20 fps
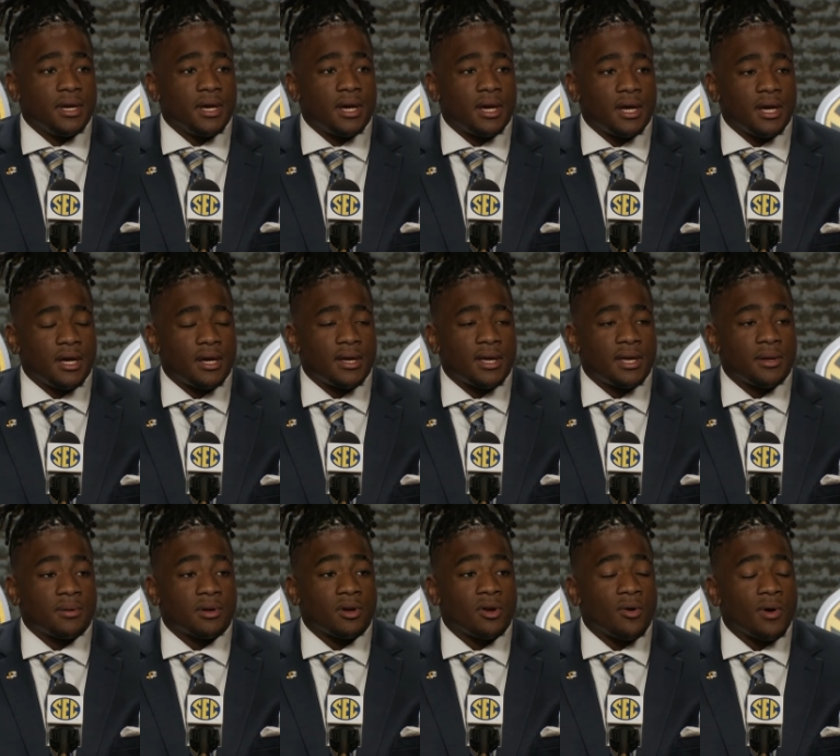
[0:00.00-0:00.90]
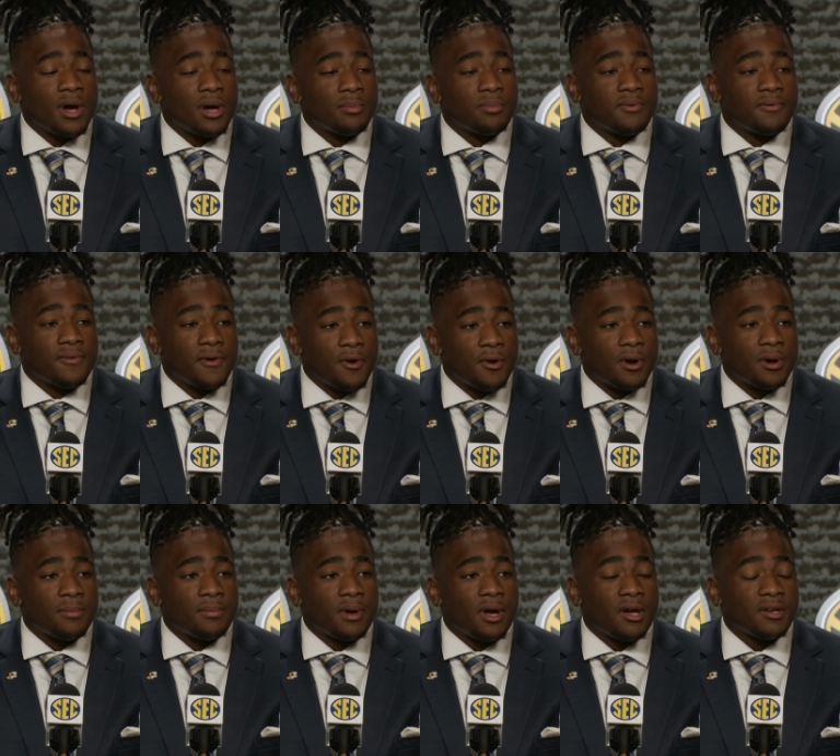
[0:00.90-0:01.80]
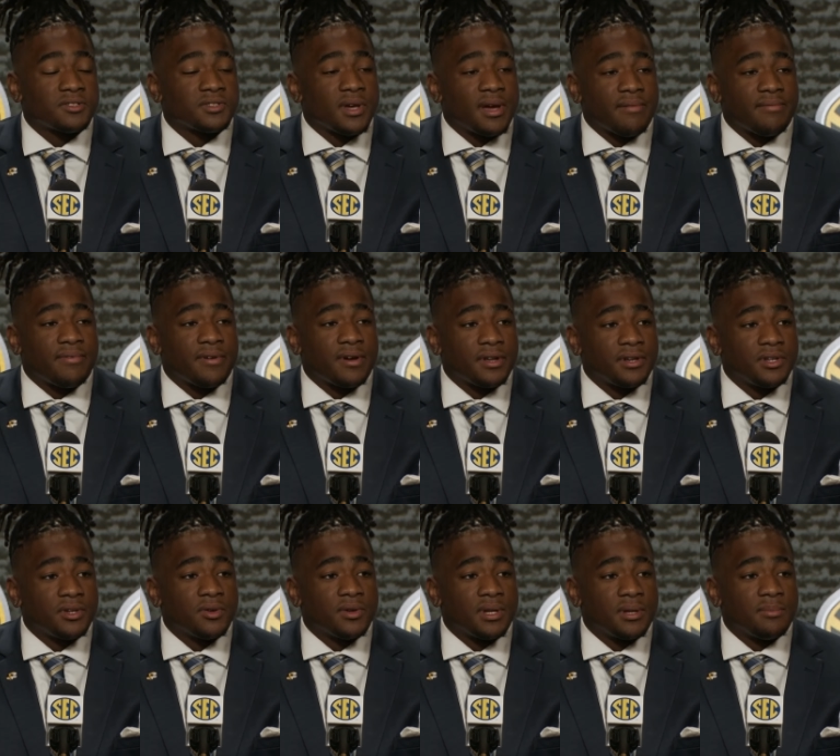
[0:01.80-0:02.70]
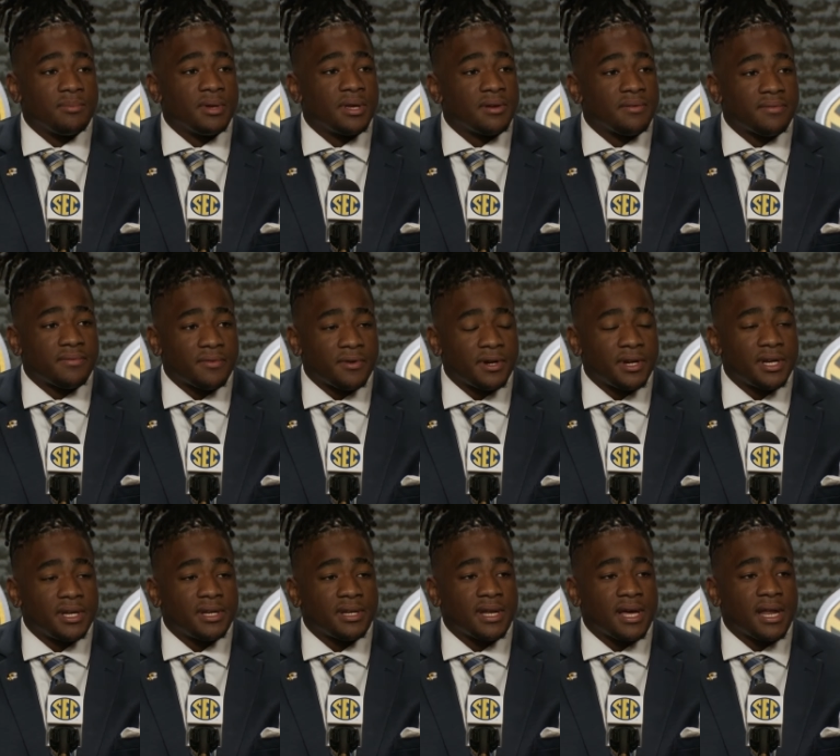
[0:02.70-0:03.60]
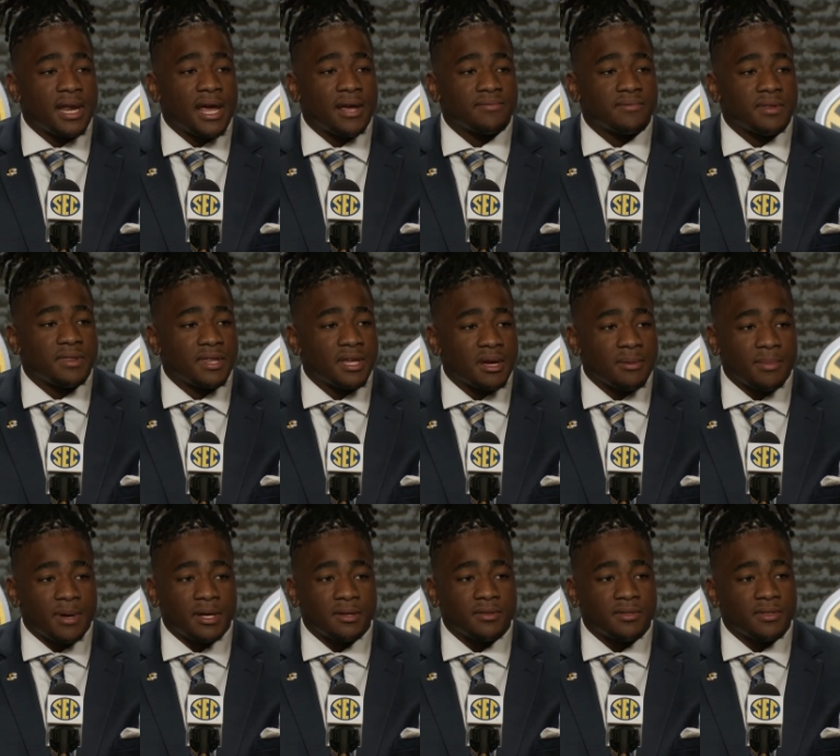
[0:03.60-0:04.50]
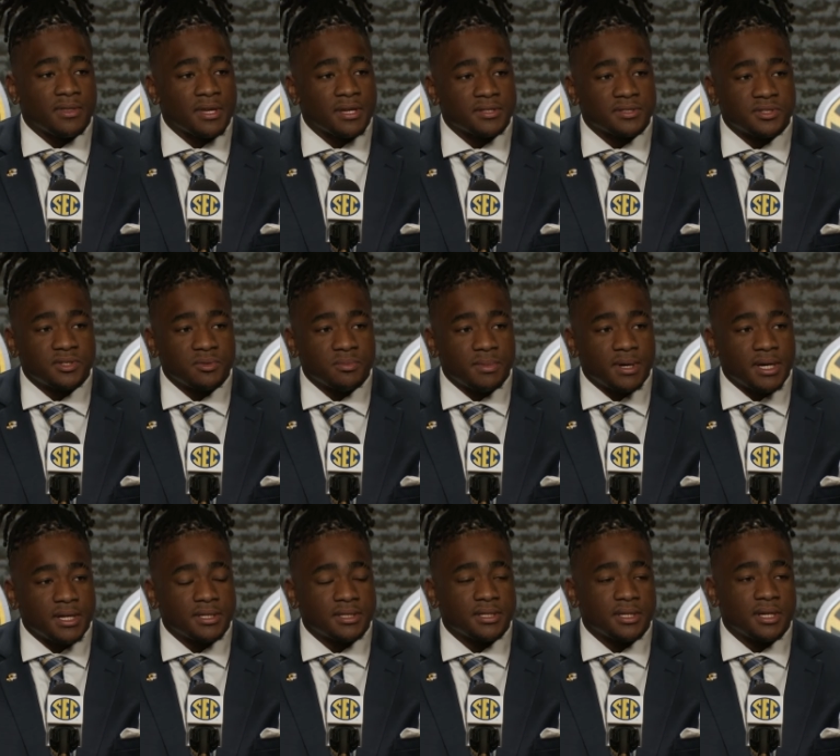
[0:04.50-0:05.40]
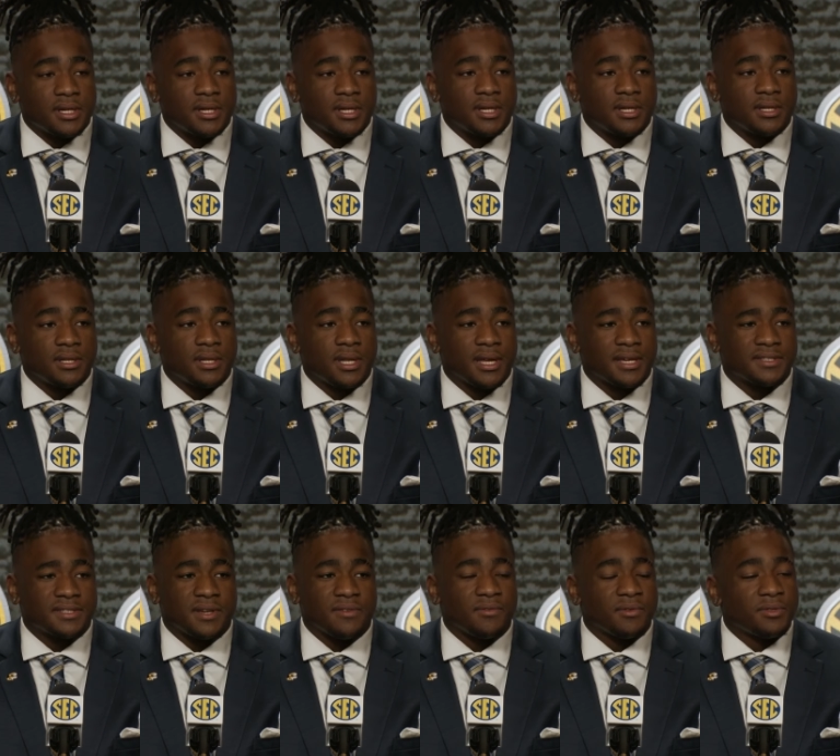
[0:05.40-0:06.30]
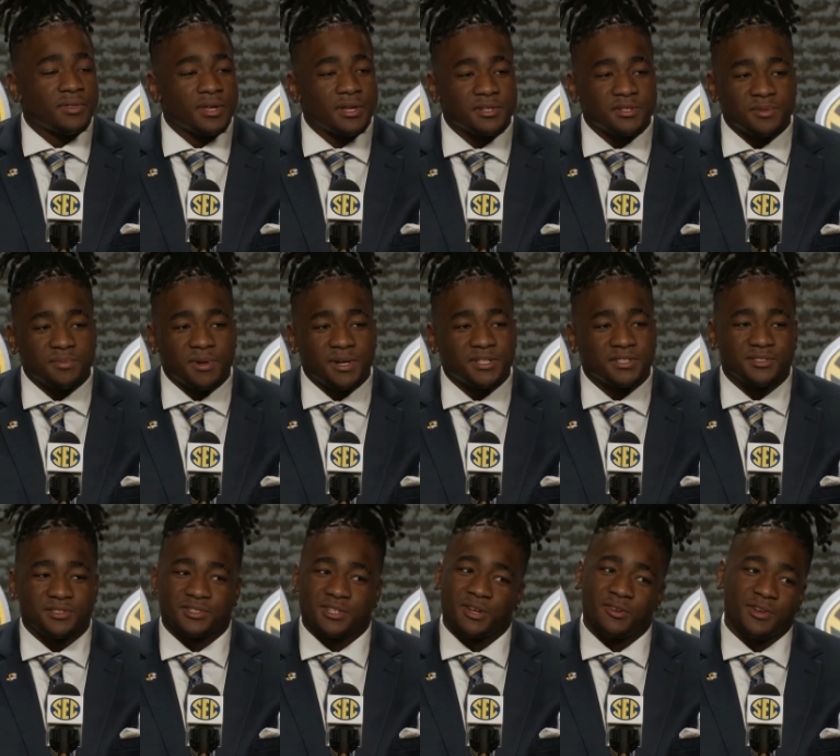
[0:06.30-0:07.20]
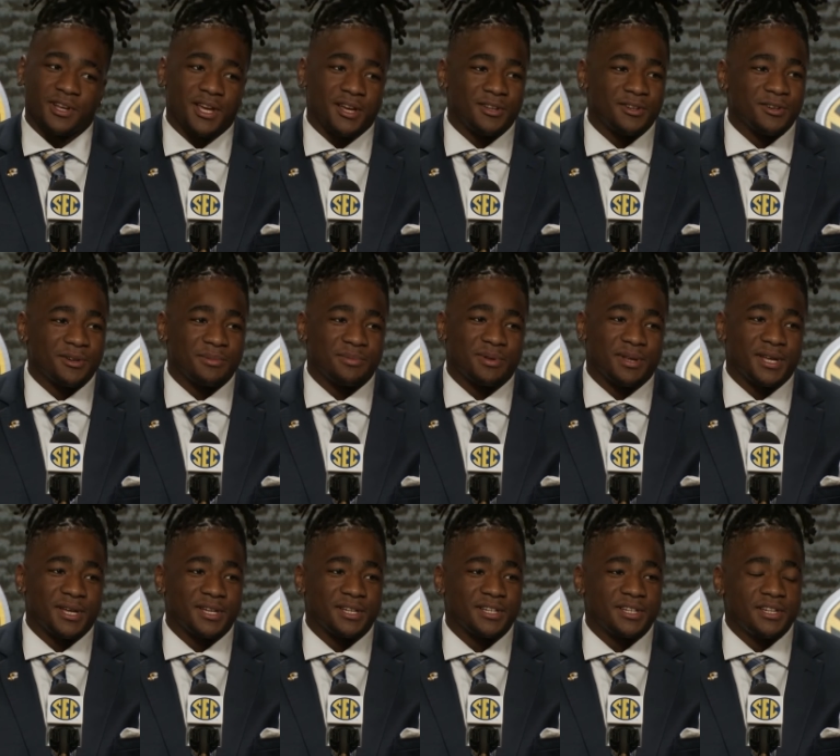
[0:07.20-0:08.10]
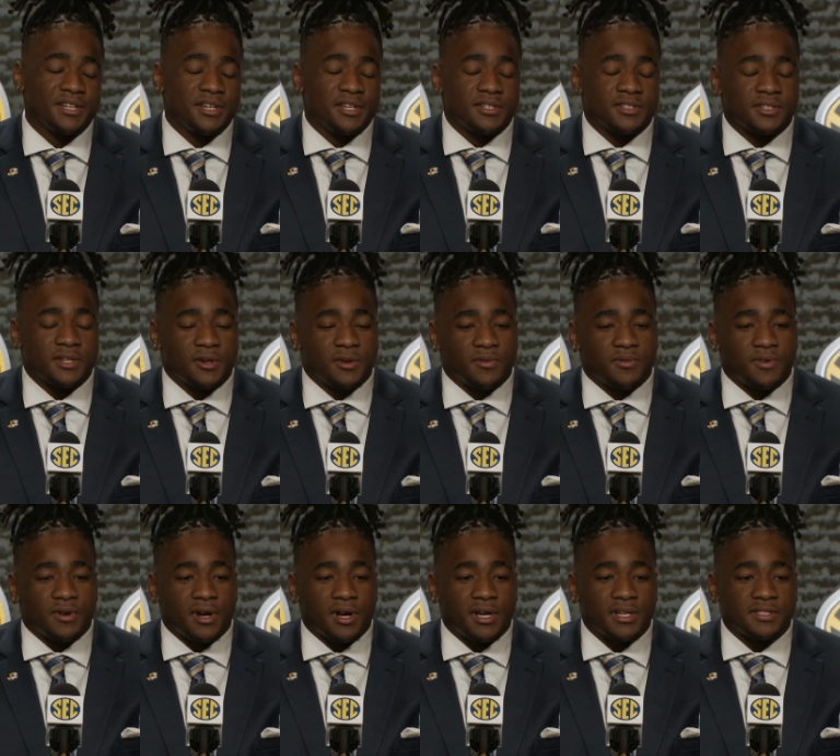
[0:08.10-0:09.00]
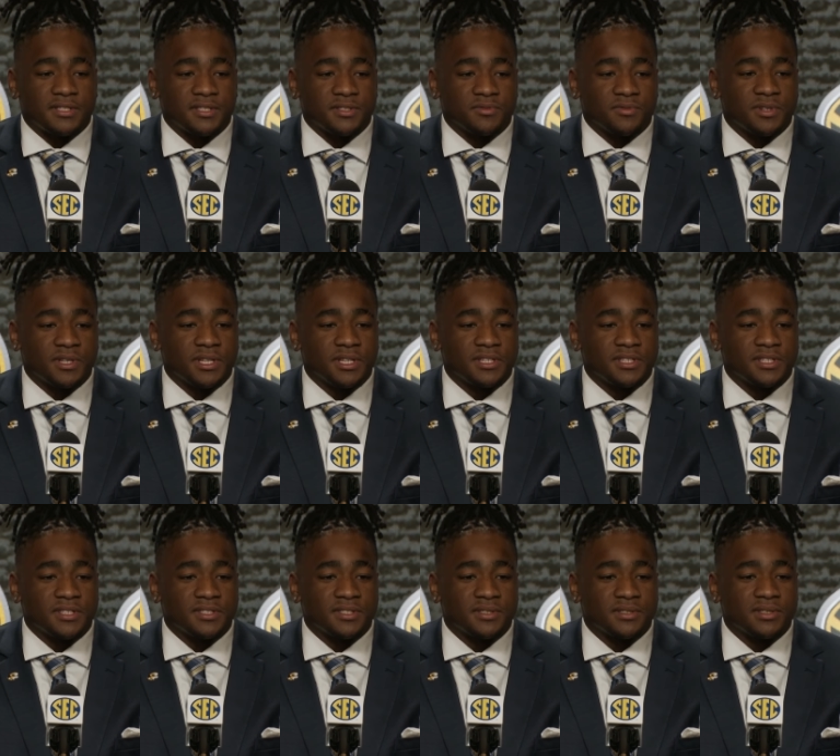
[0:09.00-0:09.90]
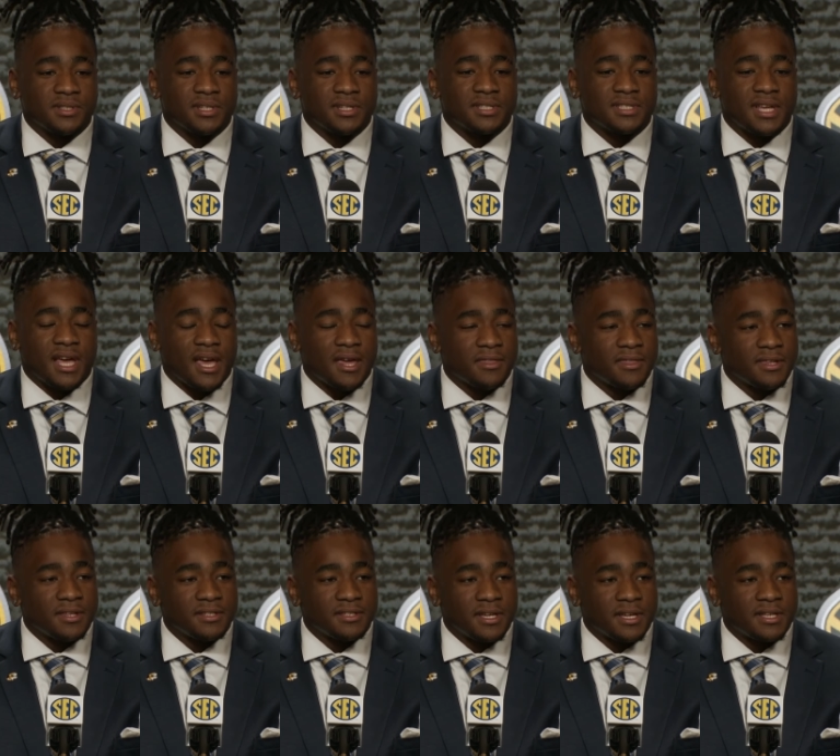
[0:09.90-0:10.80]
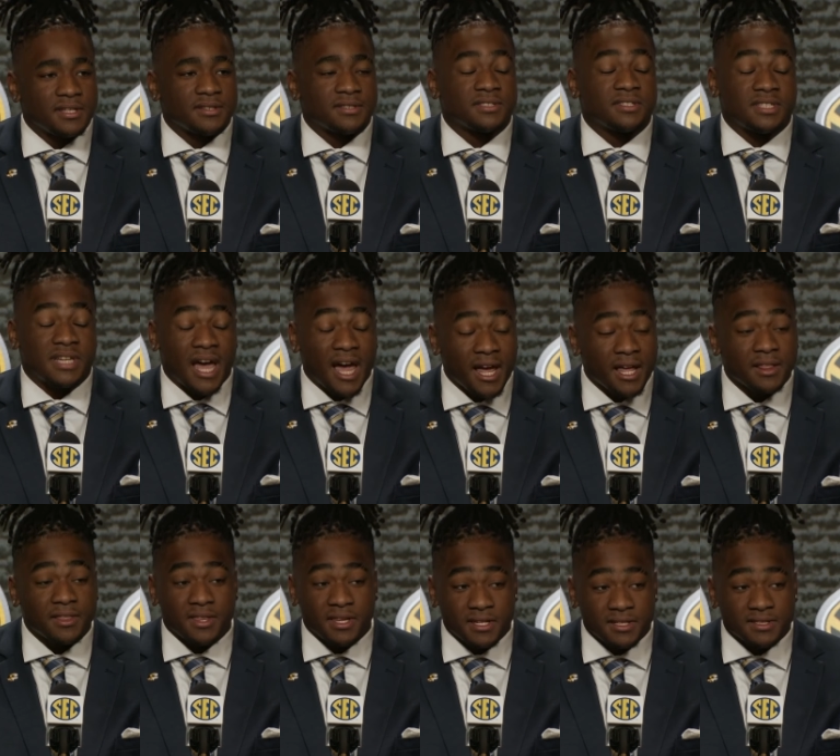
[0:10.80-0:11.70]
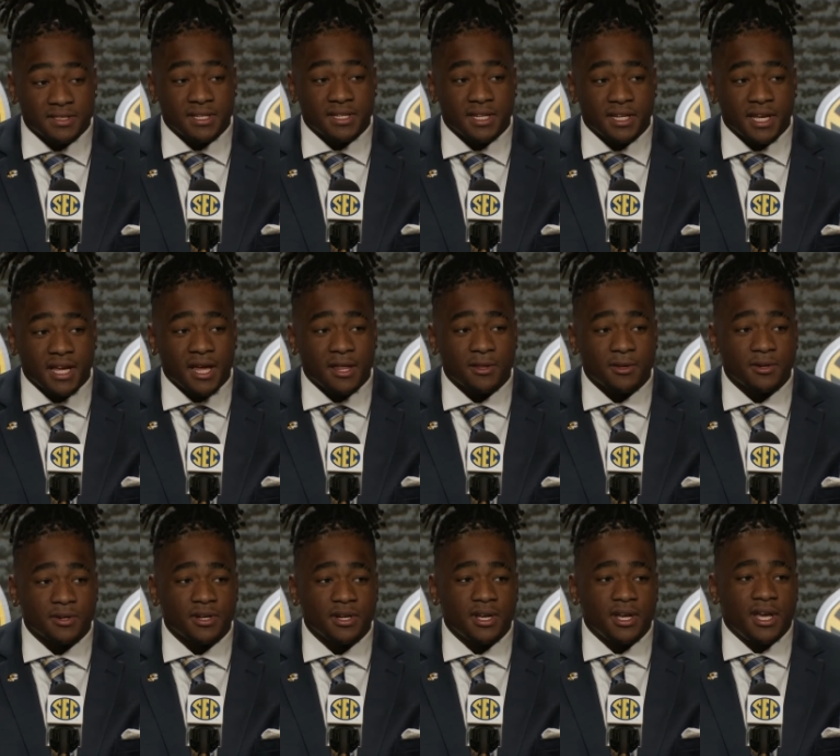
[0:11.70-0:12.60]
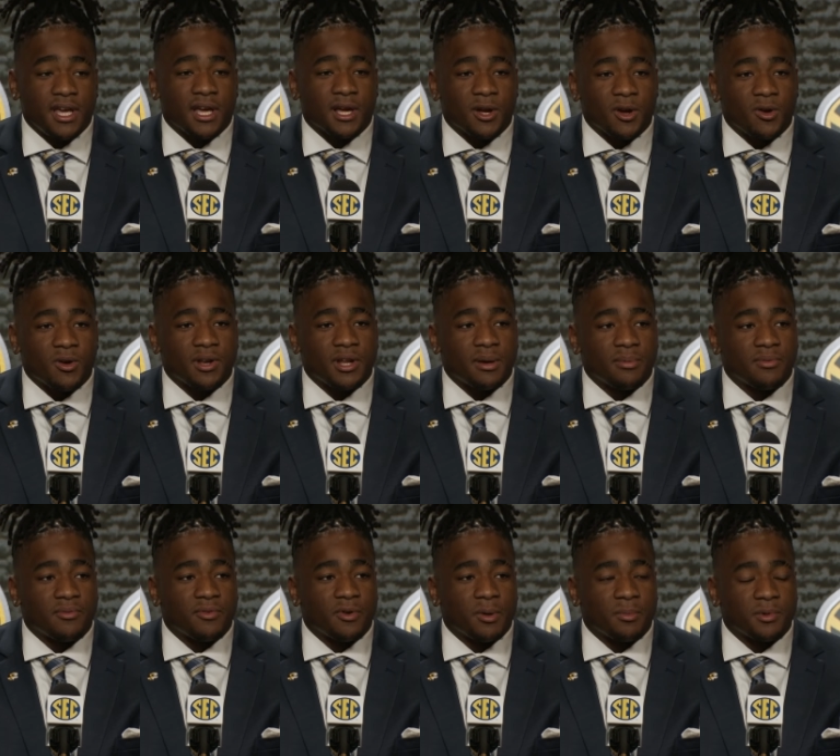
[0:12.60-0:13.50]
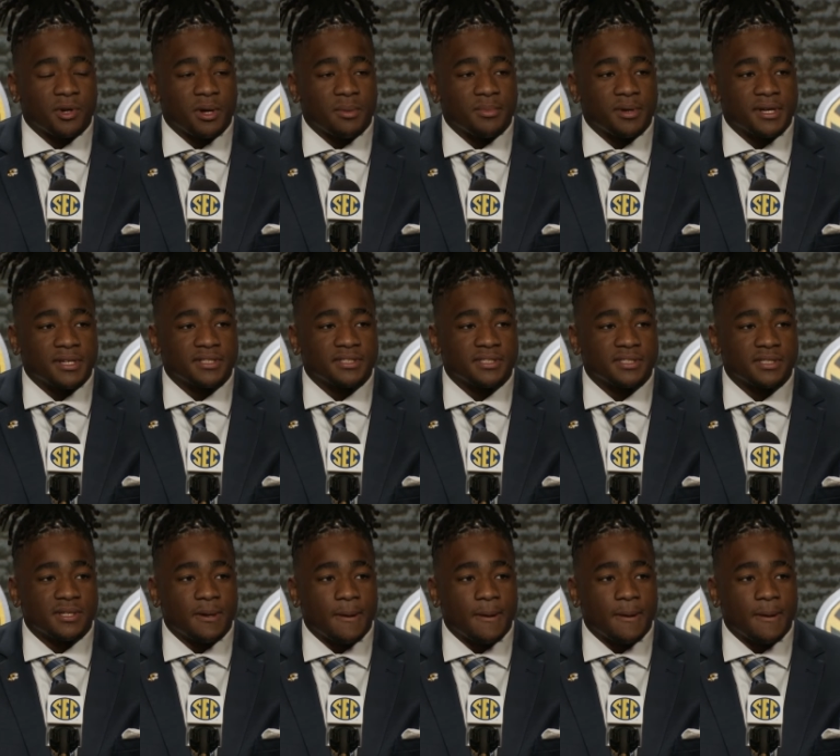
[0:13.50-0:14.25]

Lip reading: And go out and perform. Also have fun doing it, being free, not have to think about things too much. Like I said, if you think too much, you slow down during the play. So for us, it's really just tying things in together and going out performing our best.